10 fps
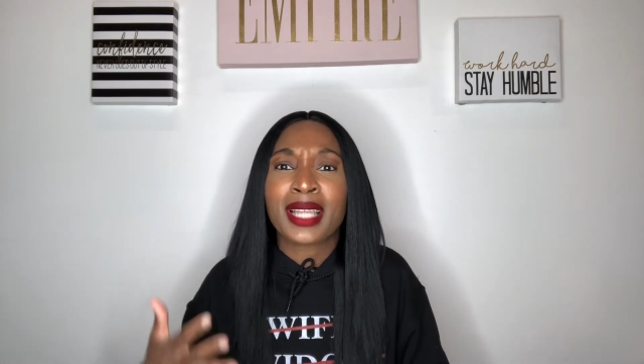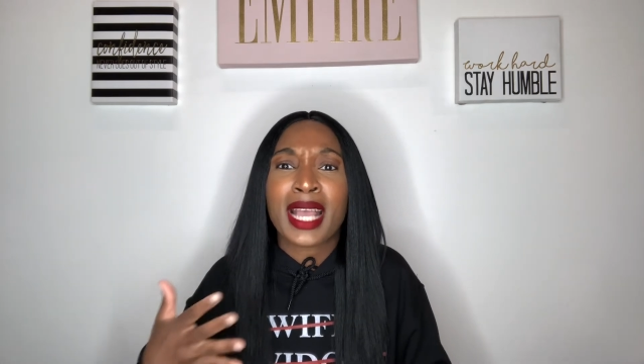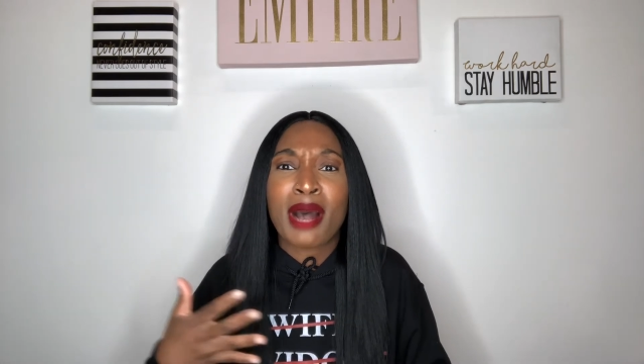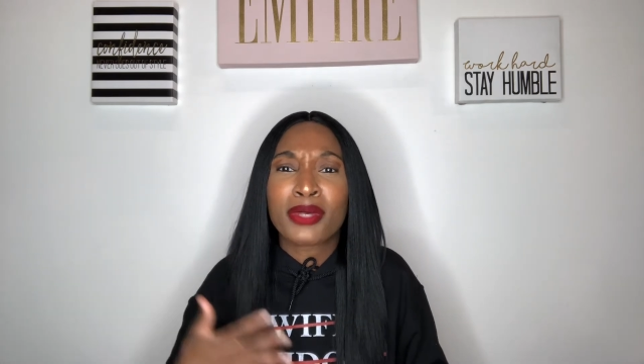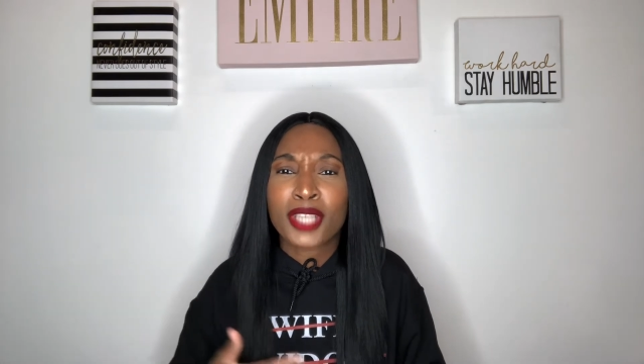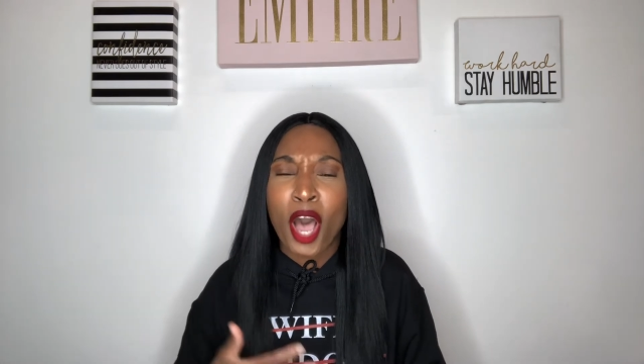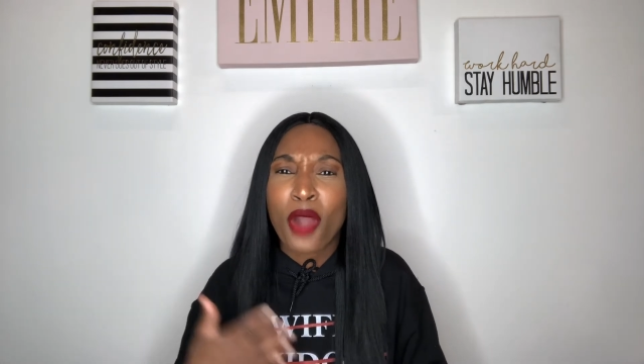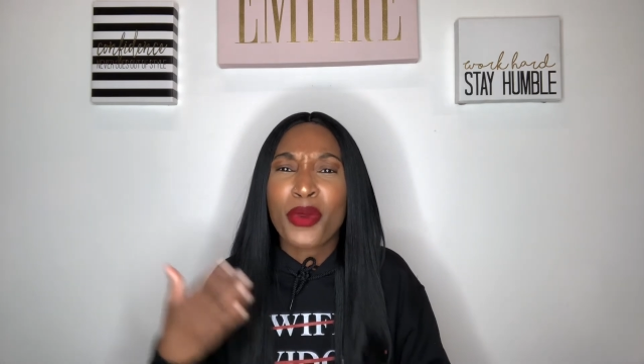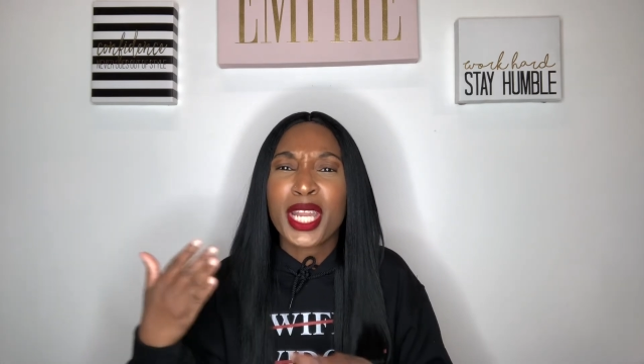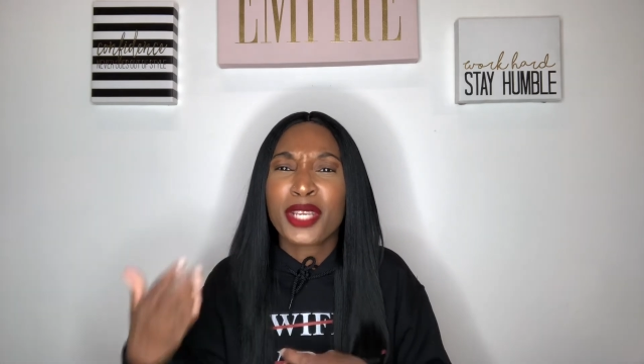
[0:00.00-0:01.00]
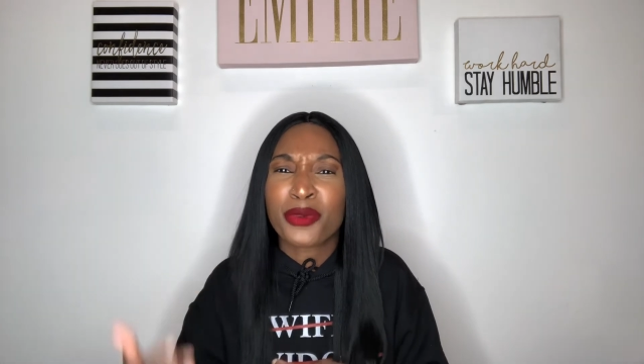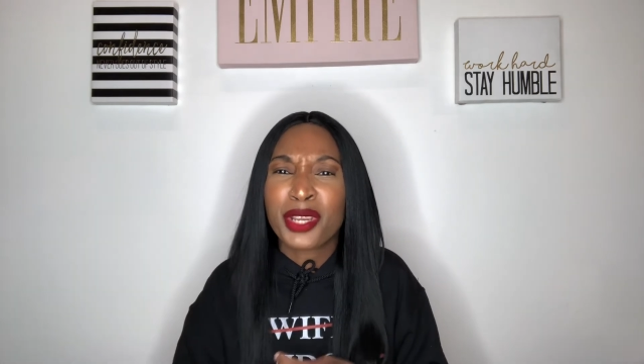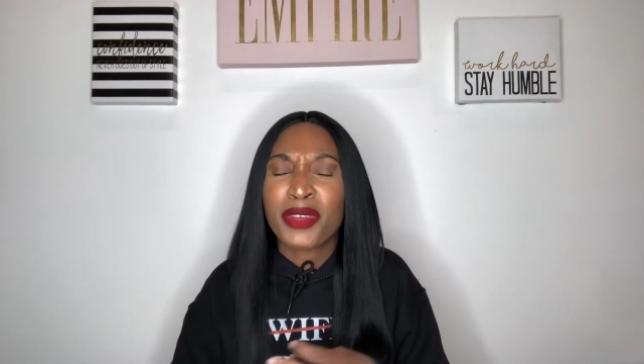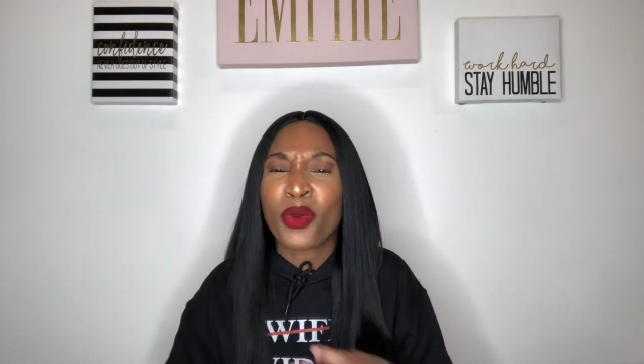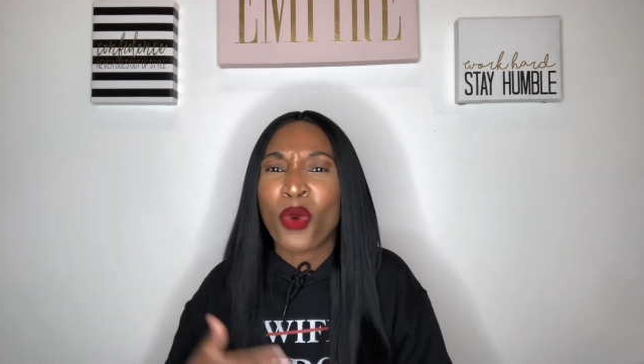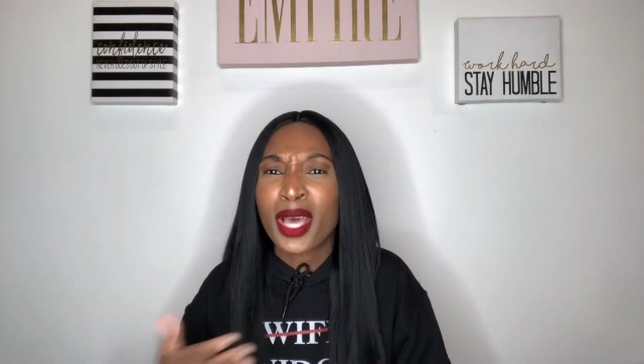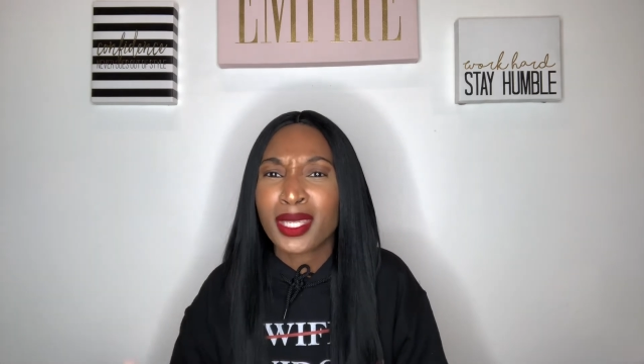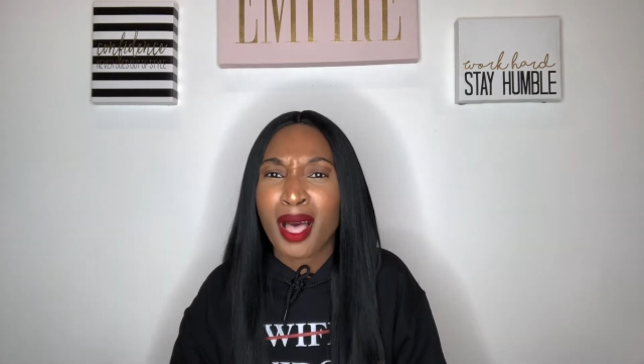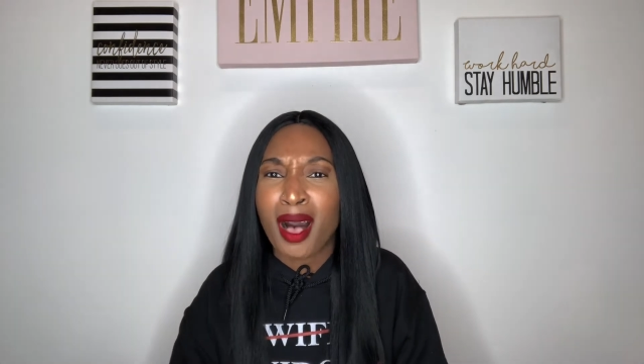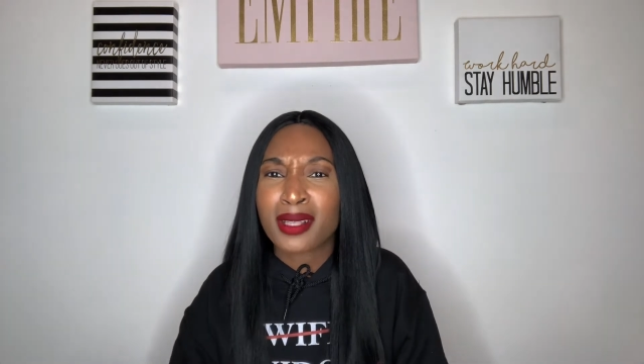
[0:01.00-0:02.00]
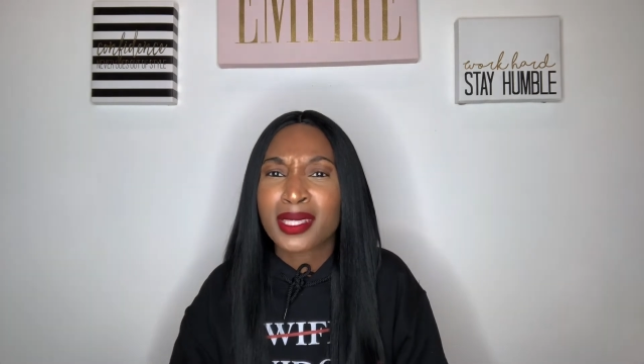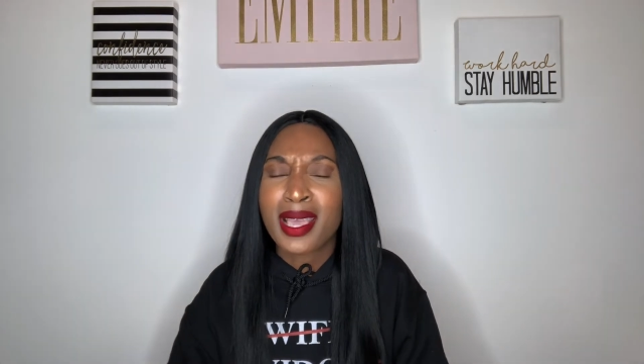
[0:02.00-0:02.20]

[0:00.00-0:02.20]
Like I was already grieving one loss,